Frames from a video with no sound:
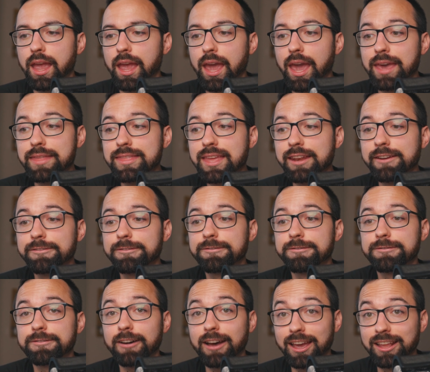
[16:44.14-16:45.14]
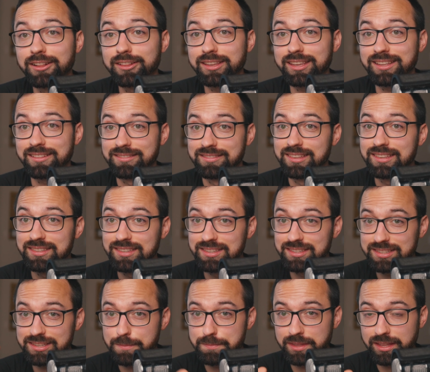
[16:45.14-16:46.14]
And then finally, this
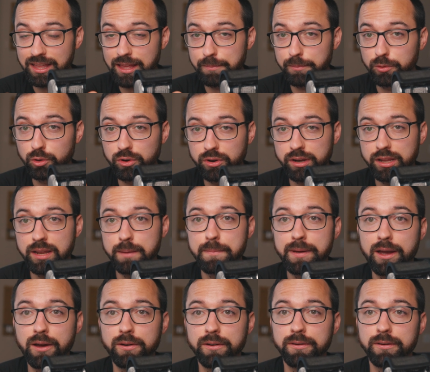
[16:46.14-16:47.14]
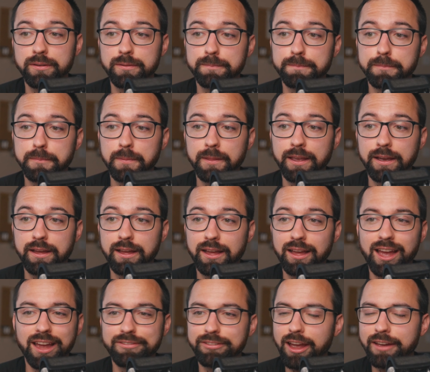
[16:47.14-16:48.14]
is something I'm learning about.
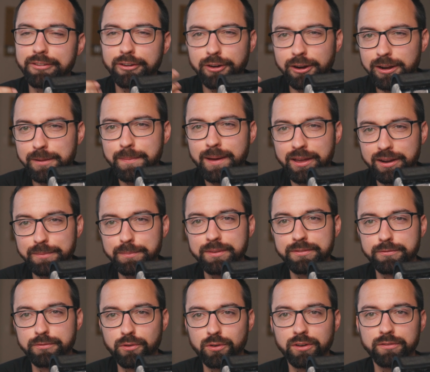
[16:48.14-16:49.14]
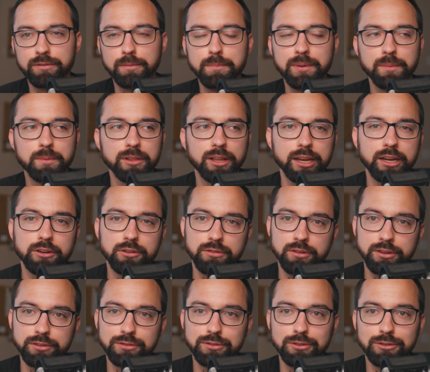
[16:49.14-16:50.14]
Uh, I've, I've heard about it before from people like
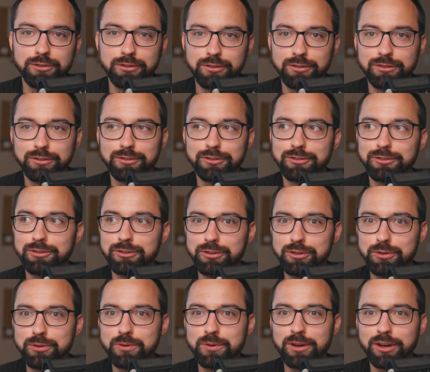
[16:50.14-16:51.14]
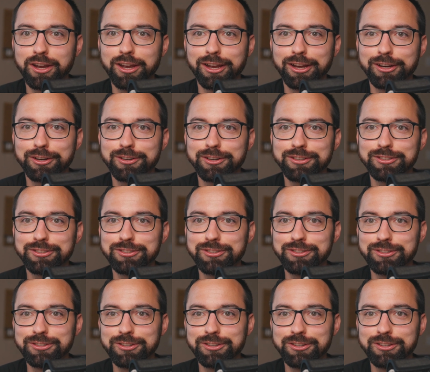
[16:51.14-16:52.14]
Chris Do, Chris
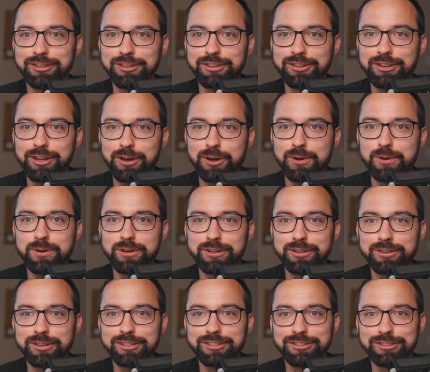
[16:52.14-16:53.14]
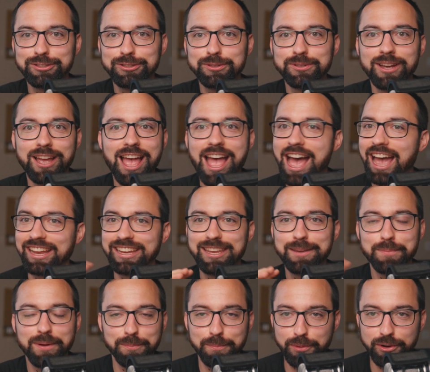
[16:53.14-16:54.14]
Doe, Chris Doe. I
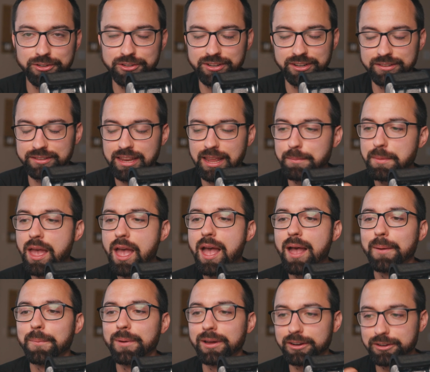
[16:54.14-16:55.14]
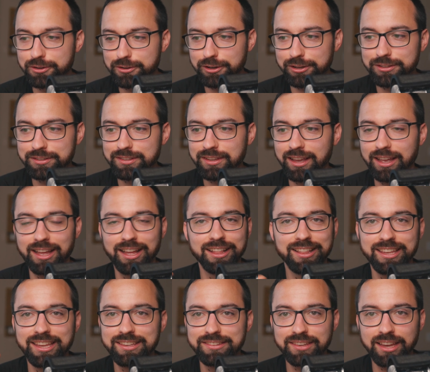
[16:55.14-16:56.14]
keep on butchering his name, but Chris,
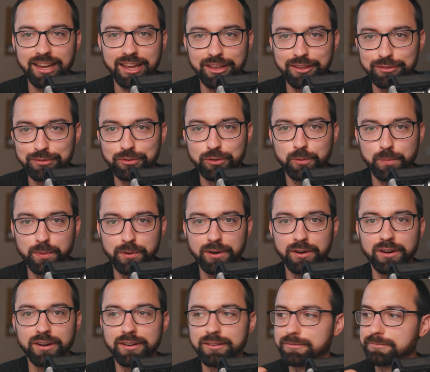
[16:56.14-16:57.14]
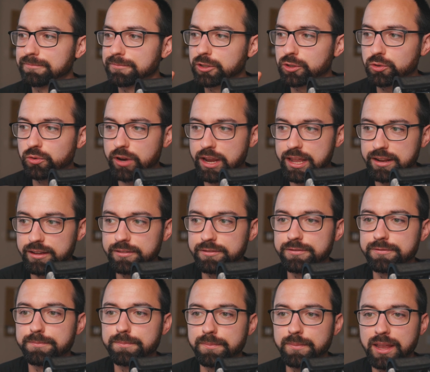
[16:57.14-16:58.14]
uh, he's like a super
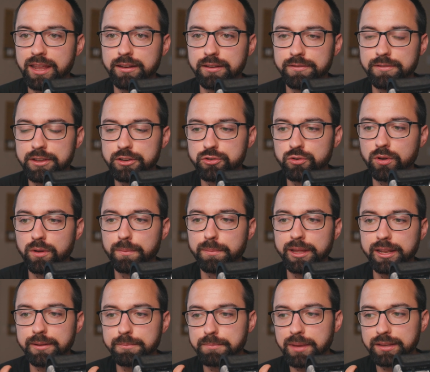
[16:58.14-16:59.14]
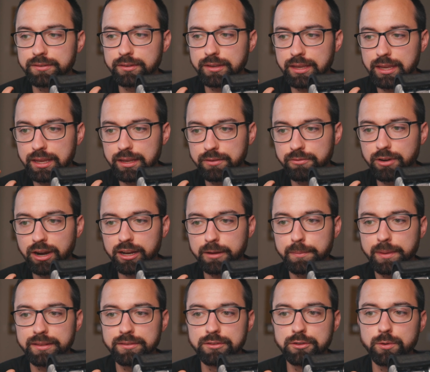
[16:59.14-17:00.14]
creative individual, but basically he
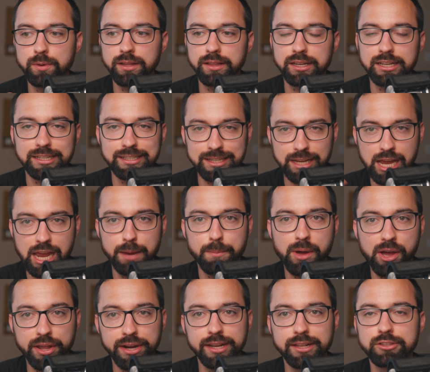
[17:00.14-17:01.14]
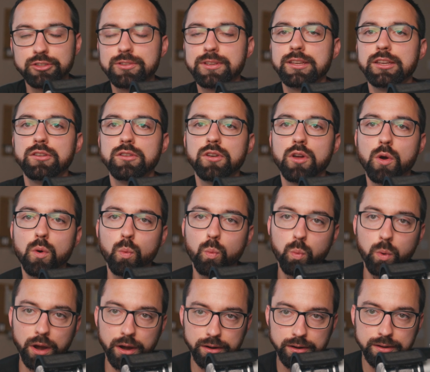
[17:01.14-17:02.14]
recommends doing like a time audit so that you know
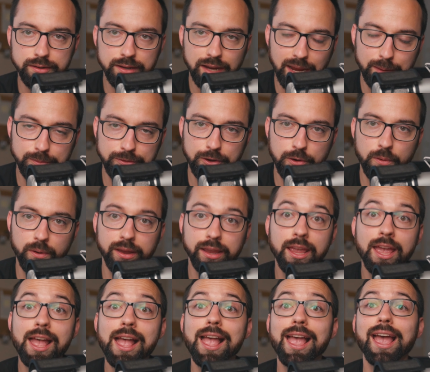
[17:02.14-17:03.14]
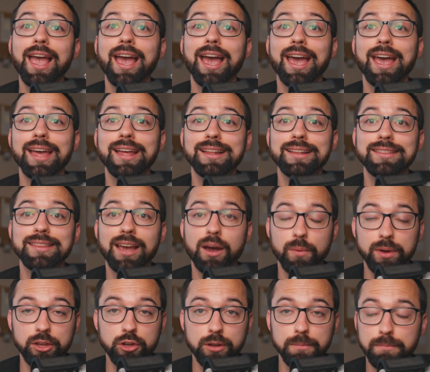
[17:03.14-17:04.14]
where your time's going. And that
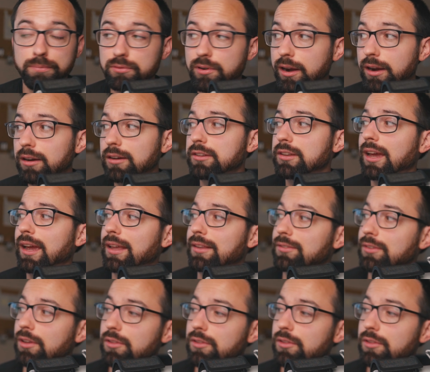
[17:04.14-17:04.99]
way you can prioritize